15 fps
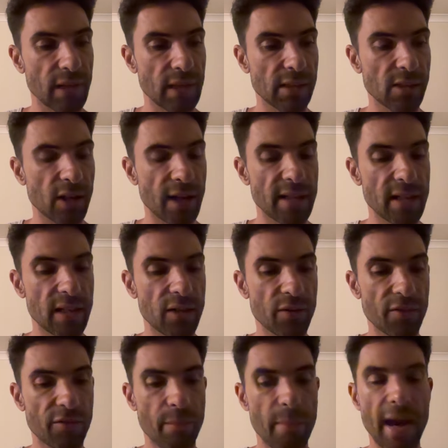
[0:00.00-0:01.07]
This idea
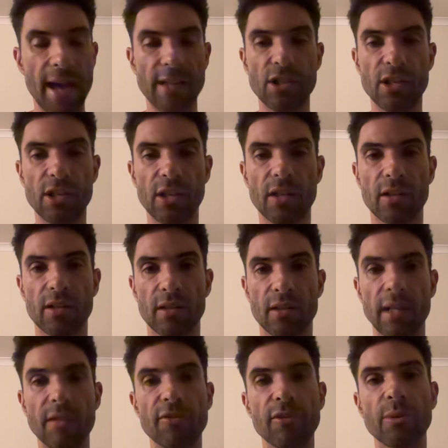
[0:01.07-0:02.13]
of magic
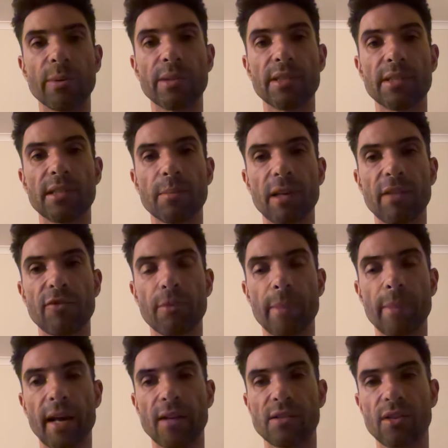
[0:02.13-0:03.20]
influencing me from
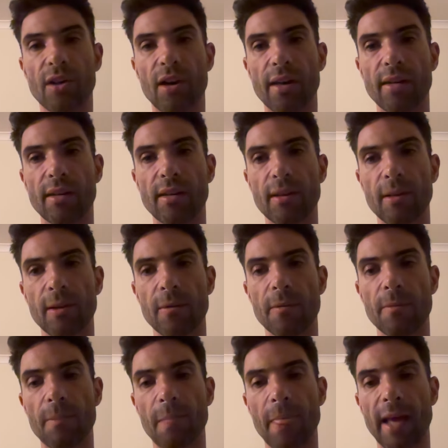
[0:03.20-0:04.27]
outside
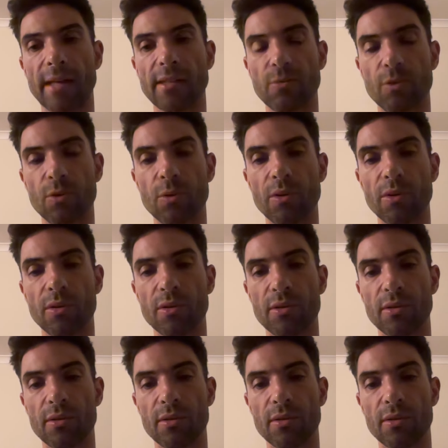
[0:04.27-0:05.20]
has ruined